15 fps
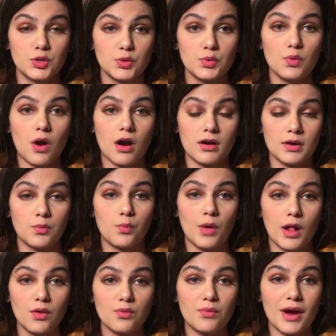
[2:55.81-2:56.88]
you are a
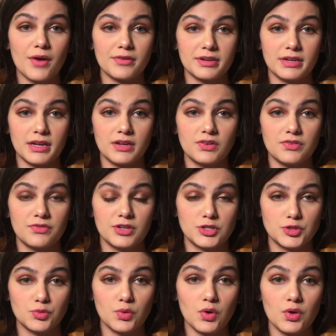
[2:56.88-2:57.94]
well-rounded
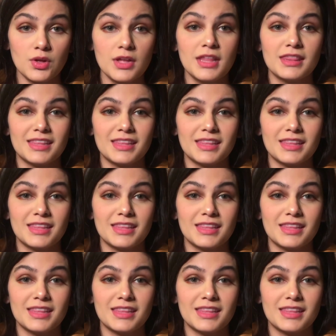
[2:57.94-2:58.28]
individual